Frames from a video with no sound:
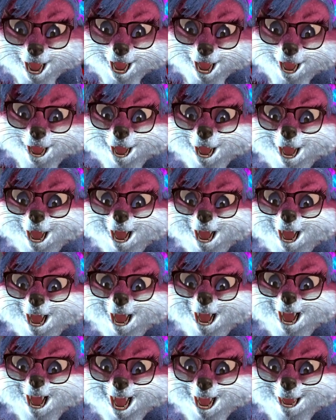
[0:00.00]
So,
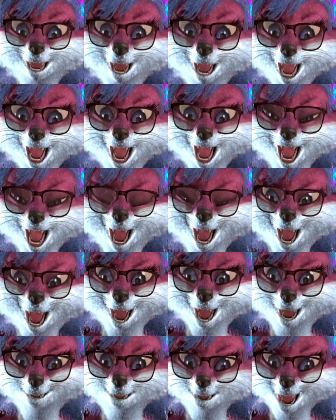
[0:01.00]
but yeah, that is
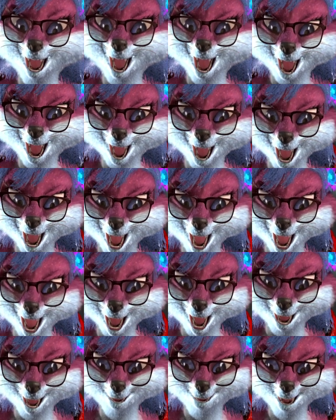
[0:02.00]
really good. That
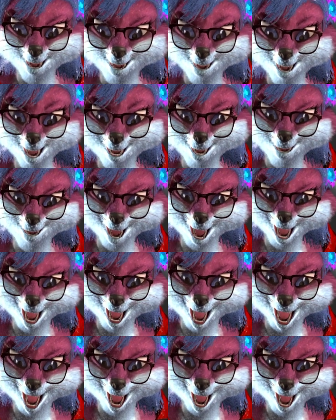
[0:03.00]
rice
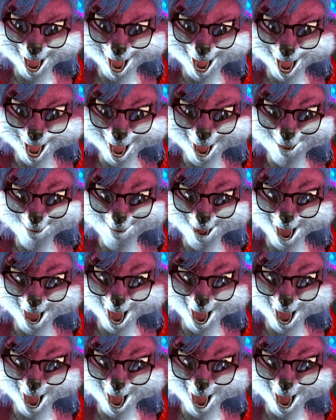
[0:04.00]
candies is so funny.